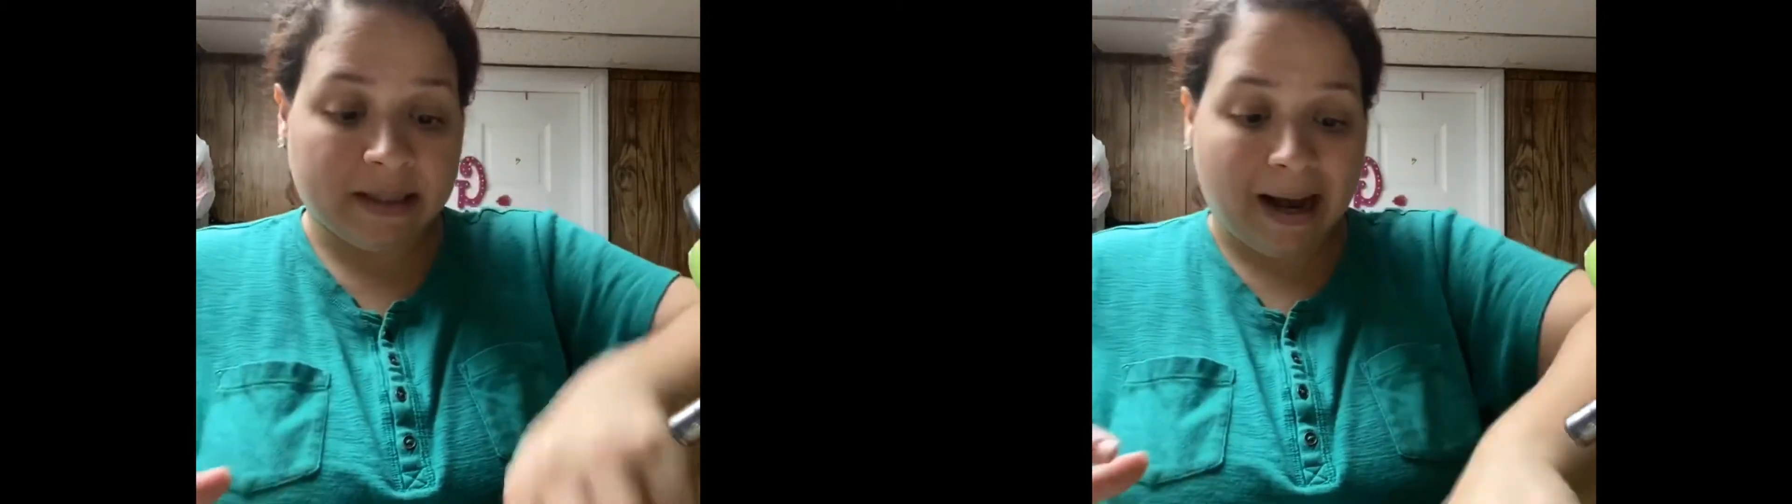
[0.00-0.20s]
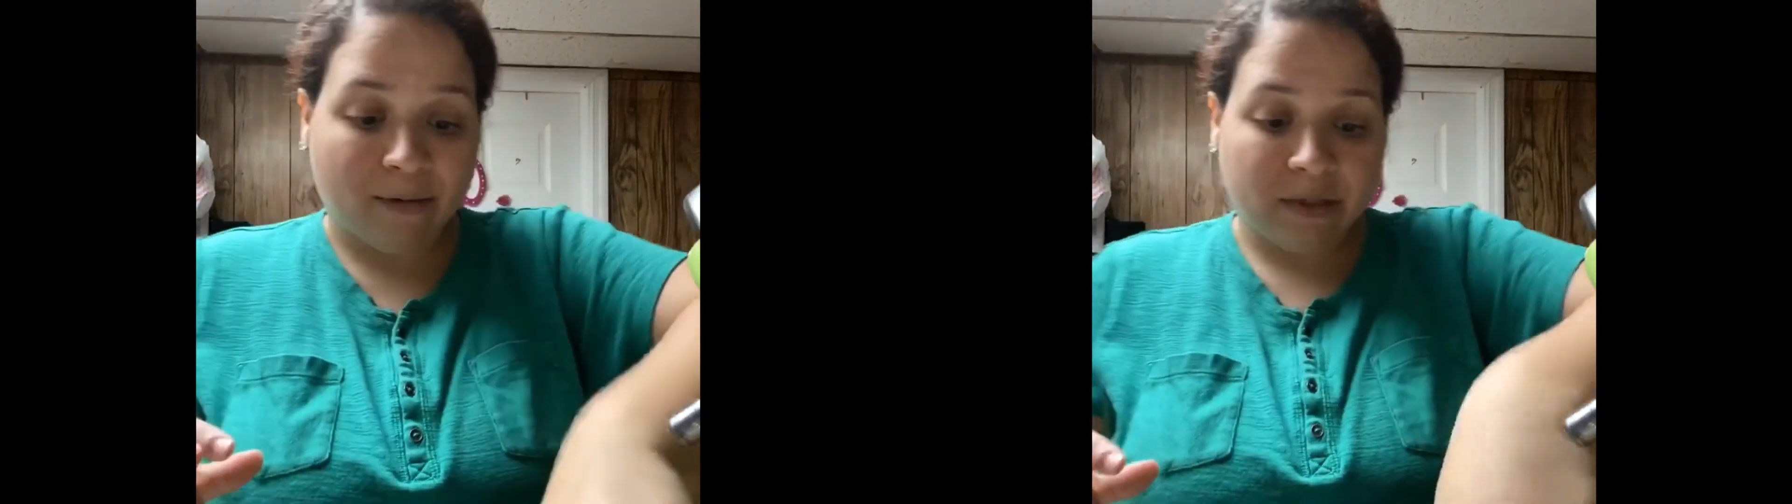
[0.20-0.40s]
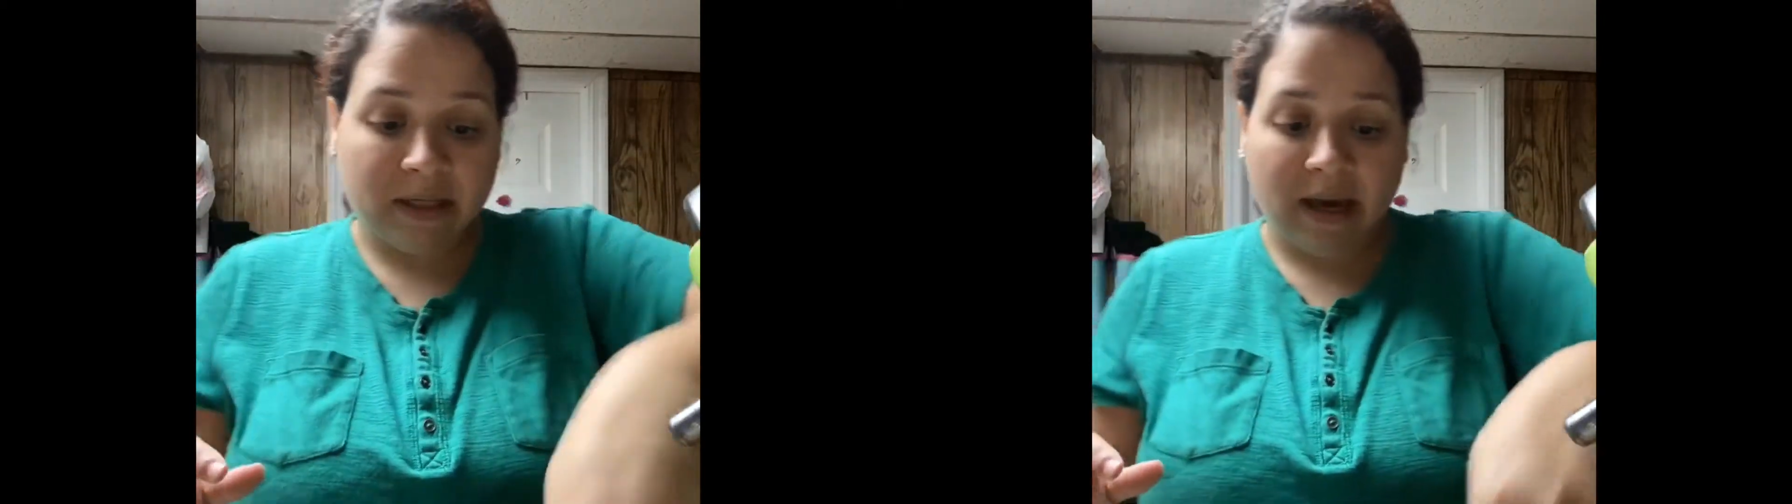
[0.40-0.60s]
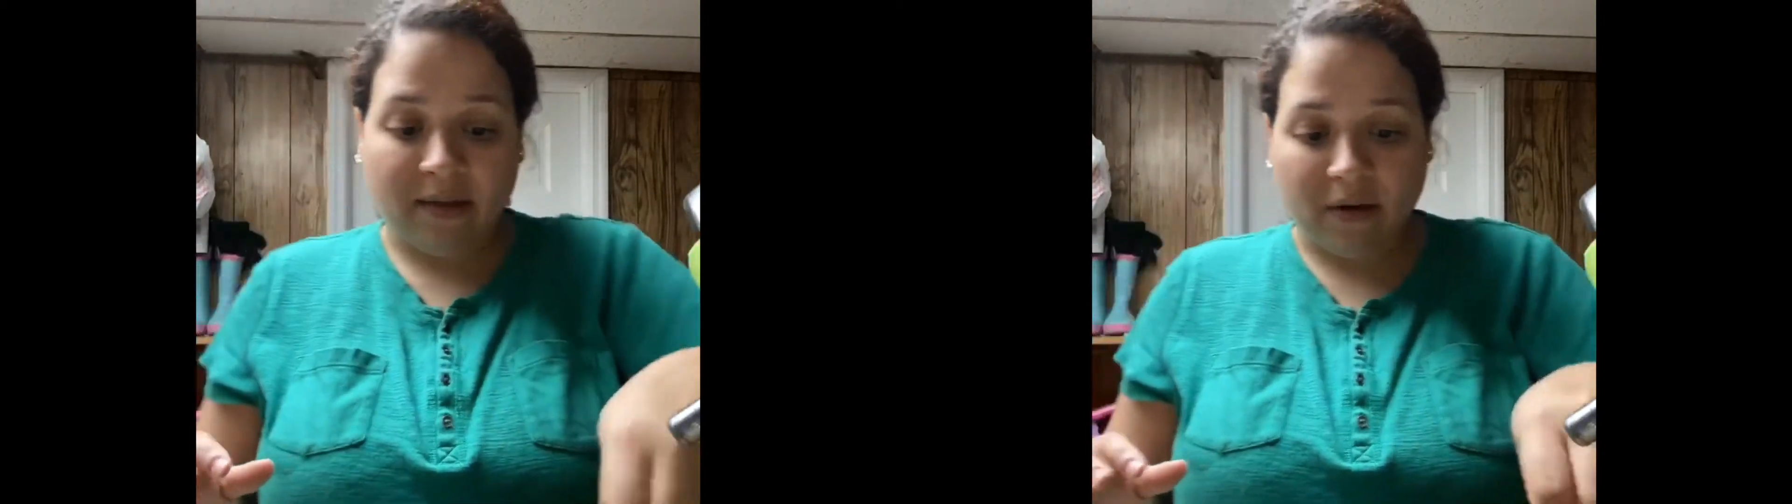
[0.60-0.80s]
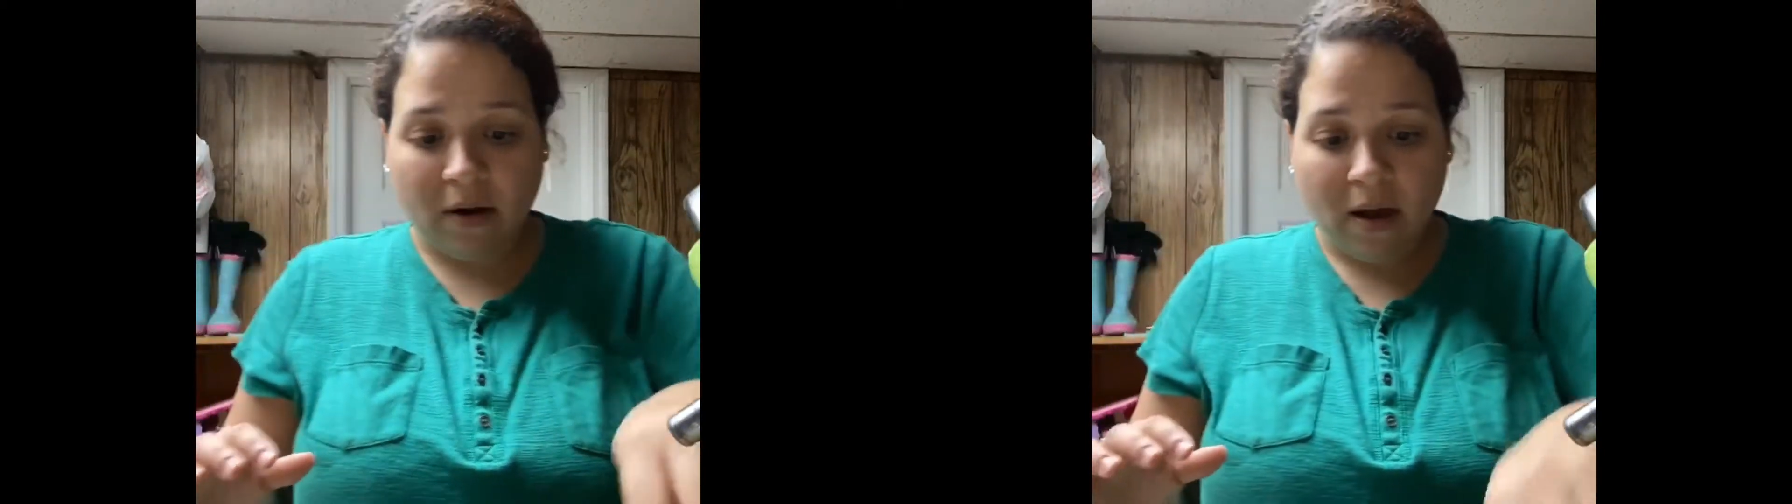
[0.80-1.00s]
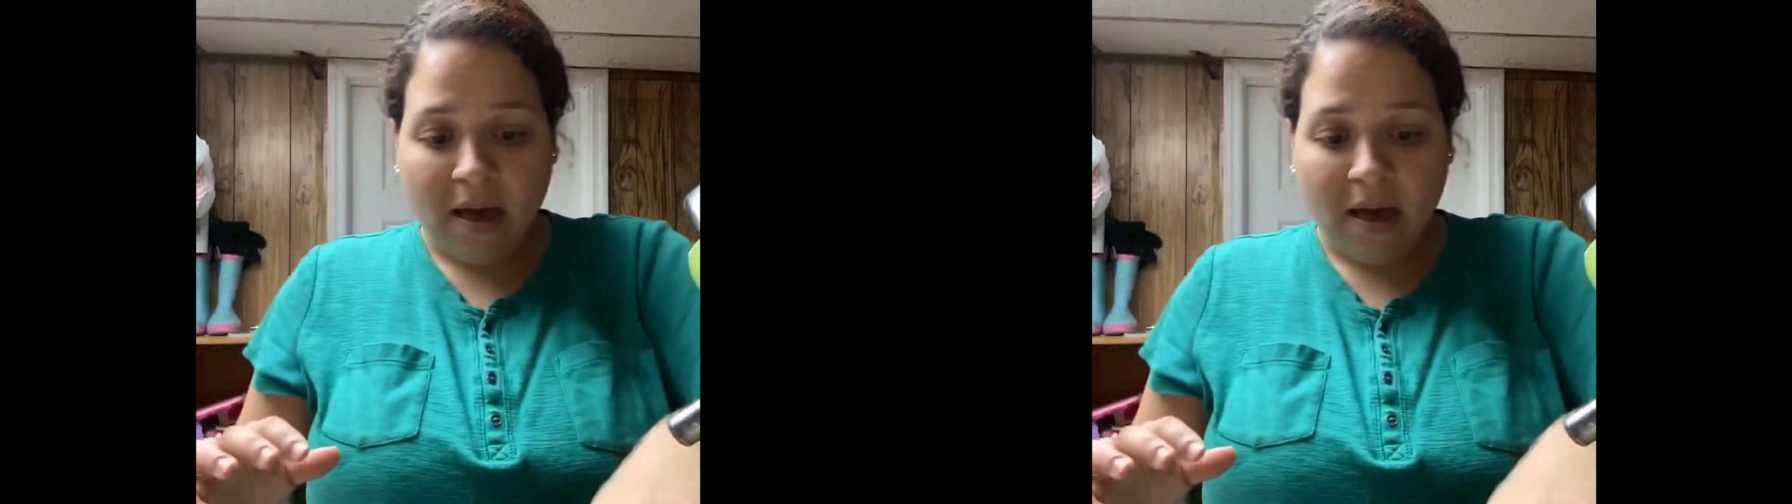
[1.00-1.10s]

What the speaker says: out together.